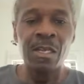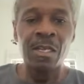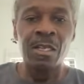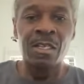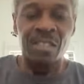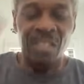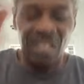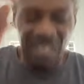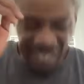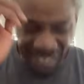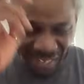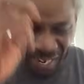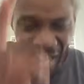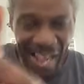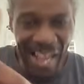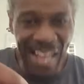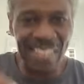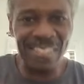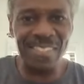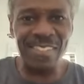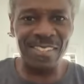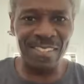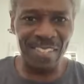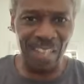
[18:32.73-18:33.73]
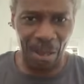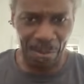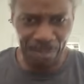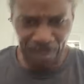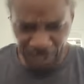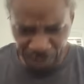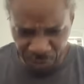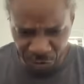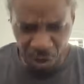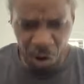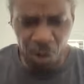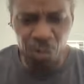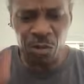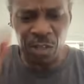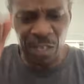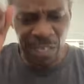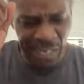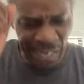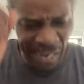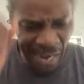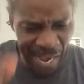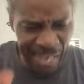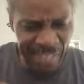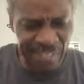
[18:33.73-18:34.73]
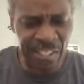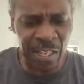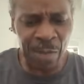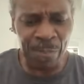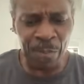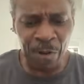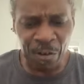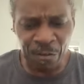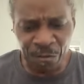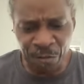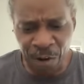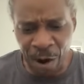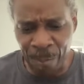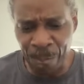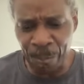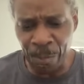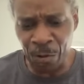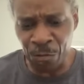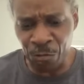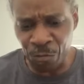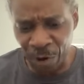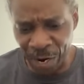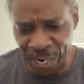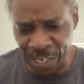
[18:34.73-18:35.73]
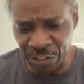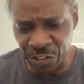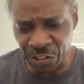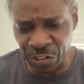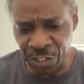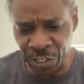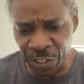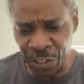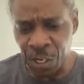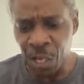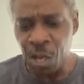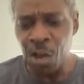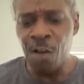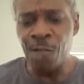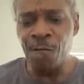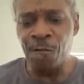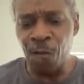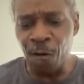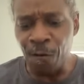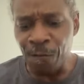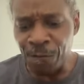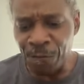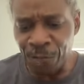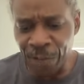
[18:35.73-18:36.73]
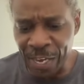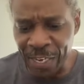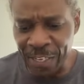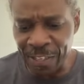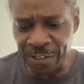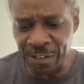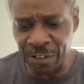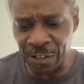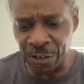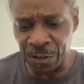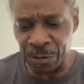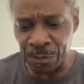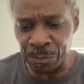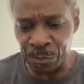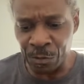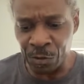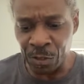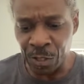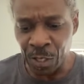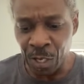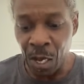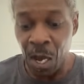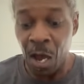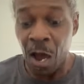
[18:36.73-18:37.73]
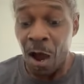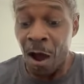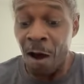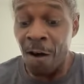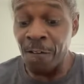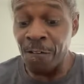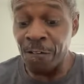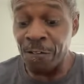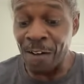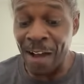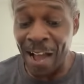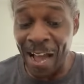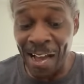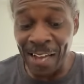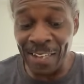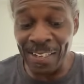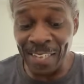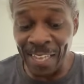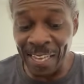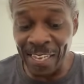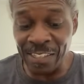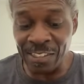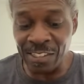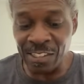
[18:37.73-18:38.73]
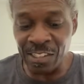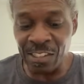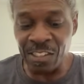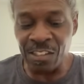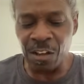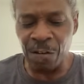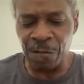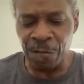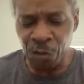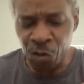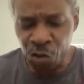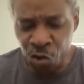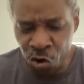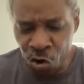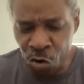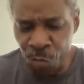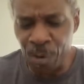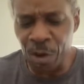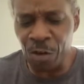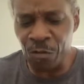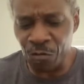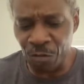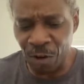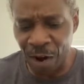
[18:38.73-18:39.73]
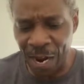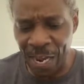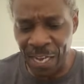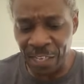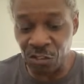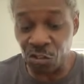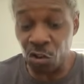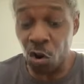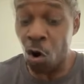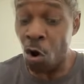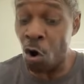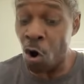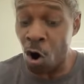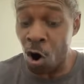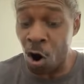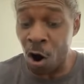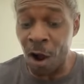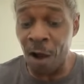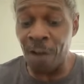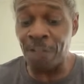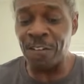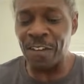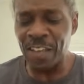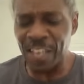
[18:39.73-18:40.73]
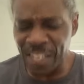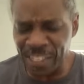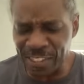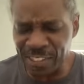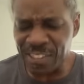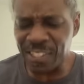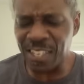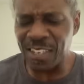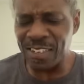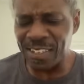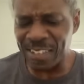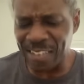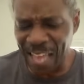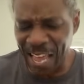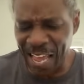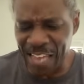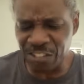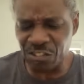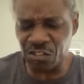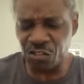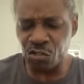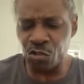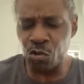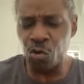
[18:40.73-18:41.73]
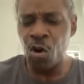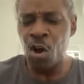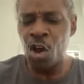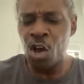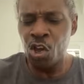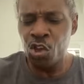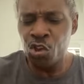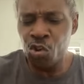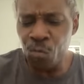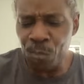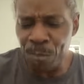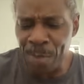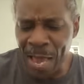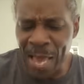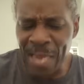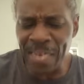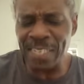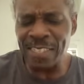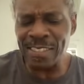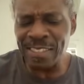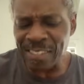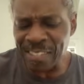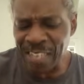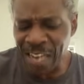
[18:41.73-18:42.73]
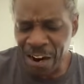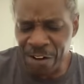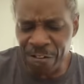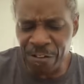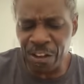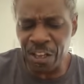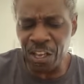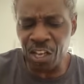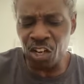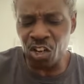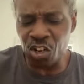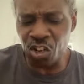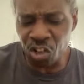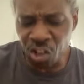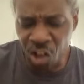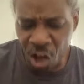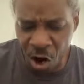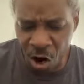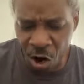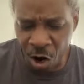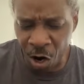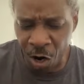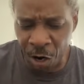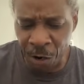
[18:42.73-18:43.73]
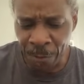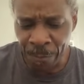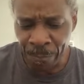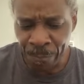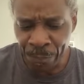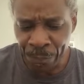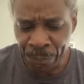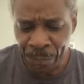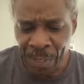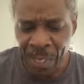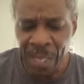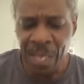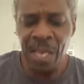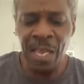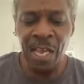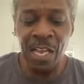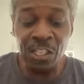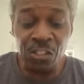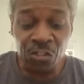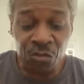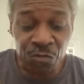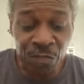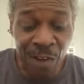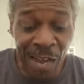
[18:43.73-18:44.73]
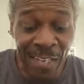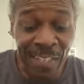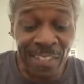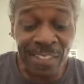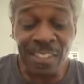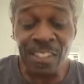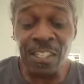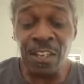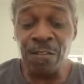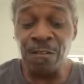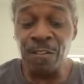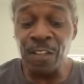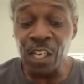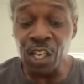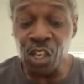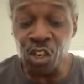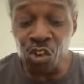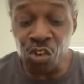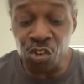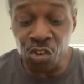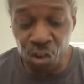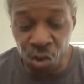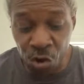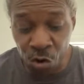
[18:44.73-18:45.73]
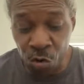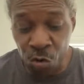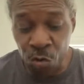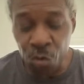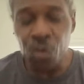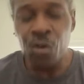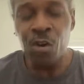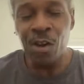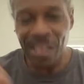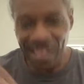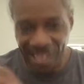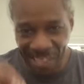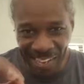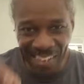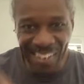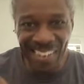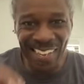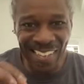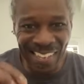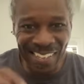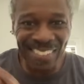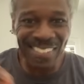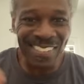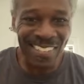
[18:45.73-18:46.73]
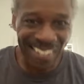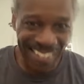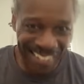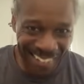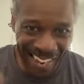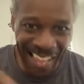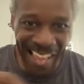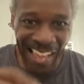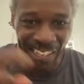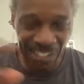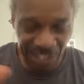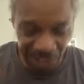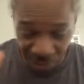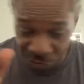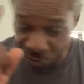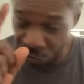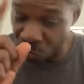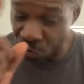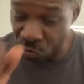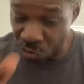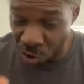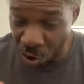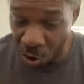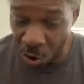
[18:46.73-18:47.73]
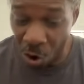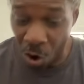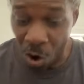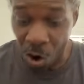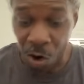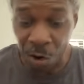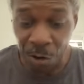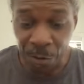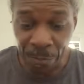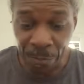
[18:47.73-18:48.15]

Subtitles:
The concept, let's go. The concept of reparation for victims of violations of human rights or of international humanitarian law is relatively new in international law.